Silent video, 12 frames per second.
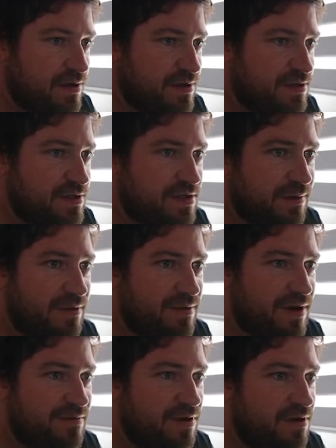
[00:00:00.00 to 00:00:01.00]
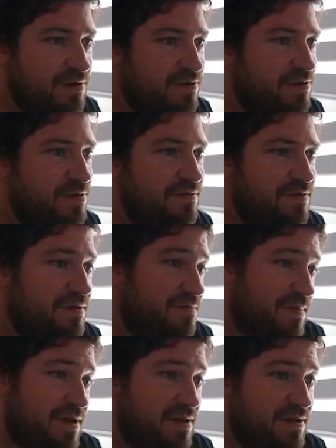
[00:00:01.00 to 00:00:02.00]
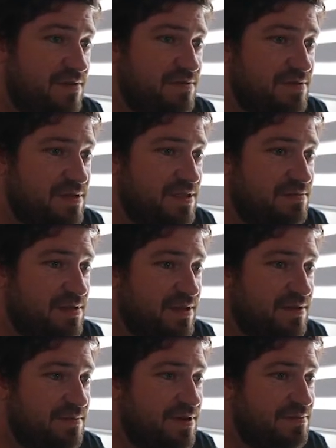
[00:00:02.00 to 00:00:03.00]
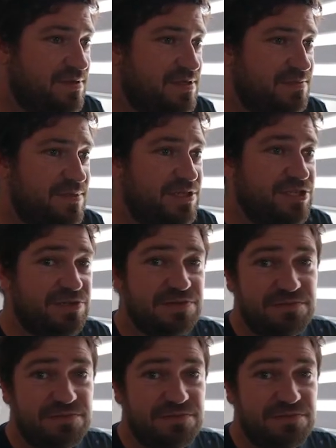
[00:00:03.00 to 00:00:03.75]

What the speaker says: Just coming to have a look, 2 of them. I don't know, it seems like there might be some issue.